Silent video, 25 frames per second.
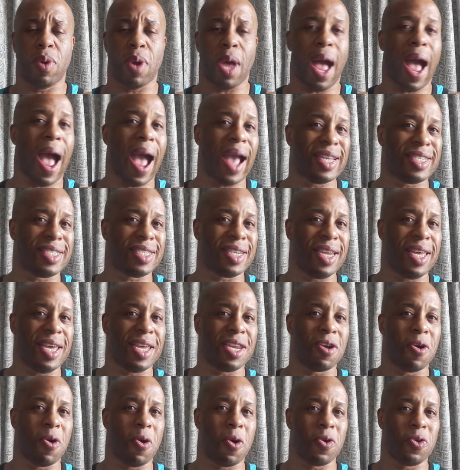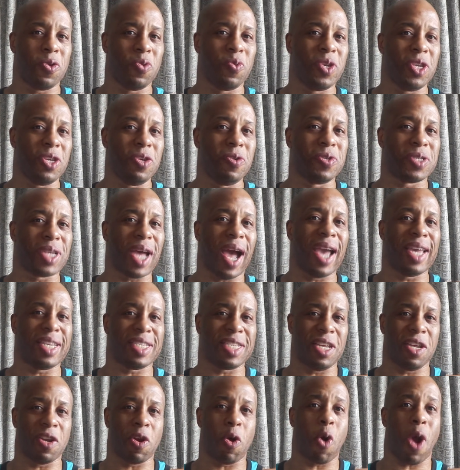isolate, or when you use
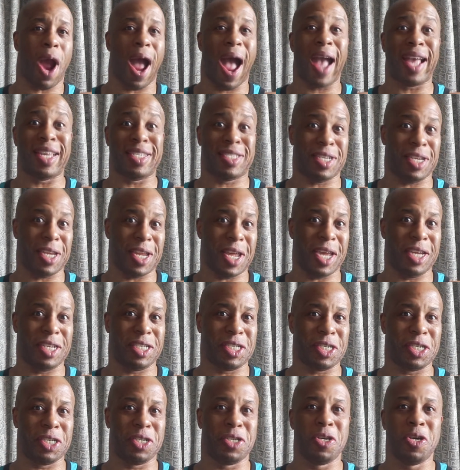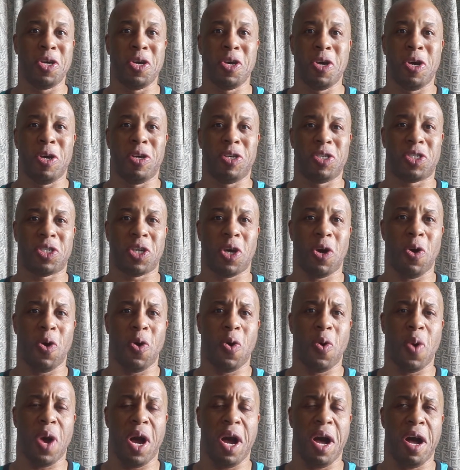isolate or isolation.
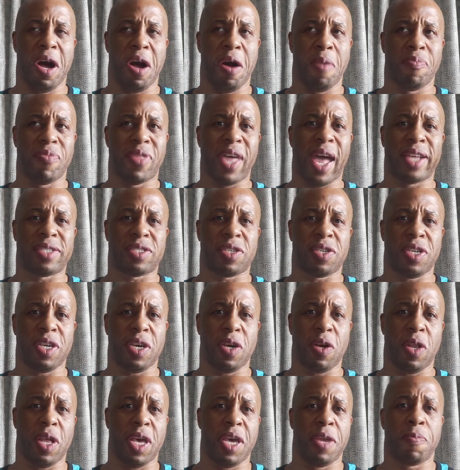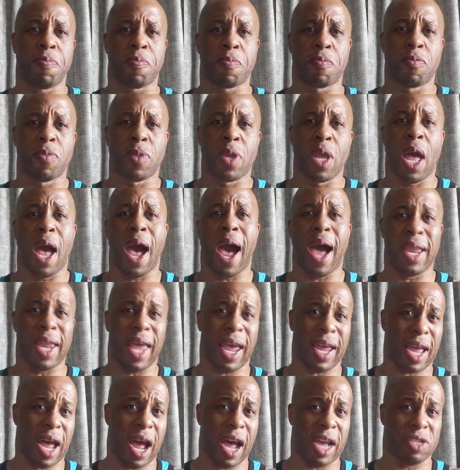So that's the deal. And I
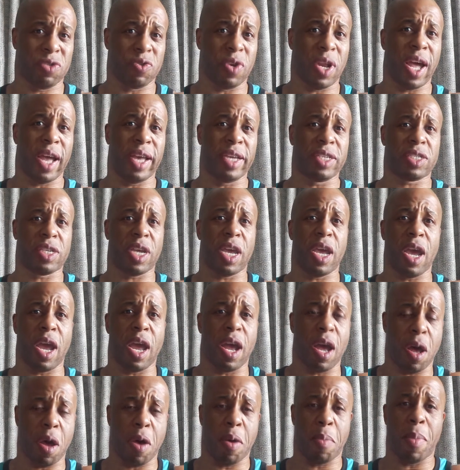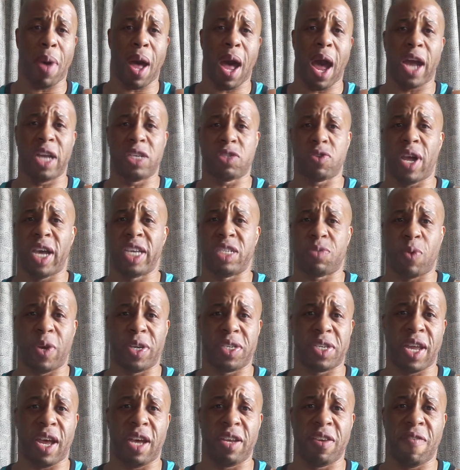like hydrolyzed. Hydrolyzed
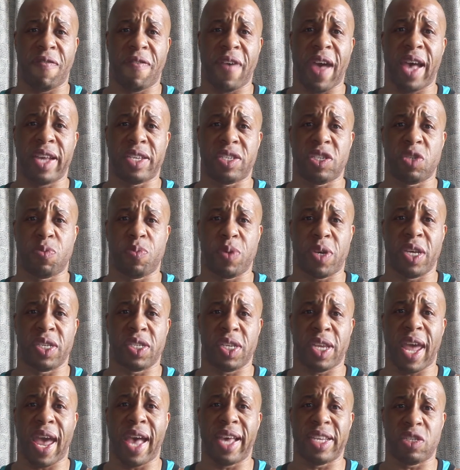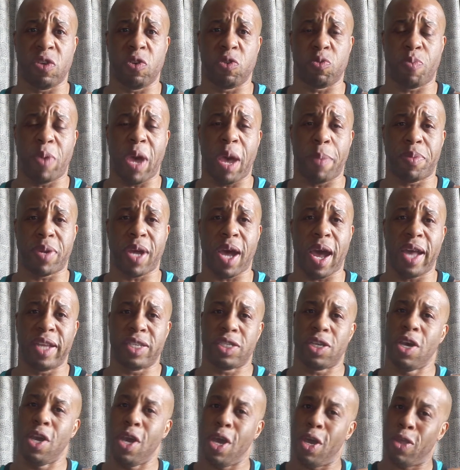breaks down the fastest because it has those
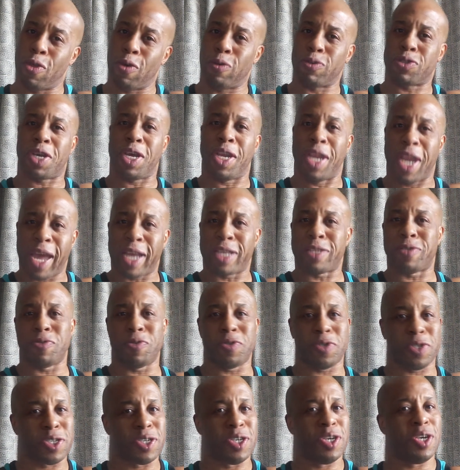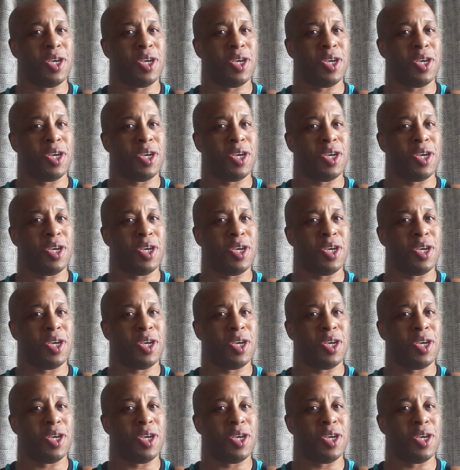peptides, those connectors.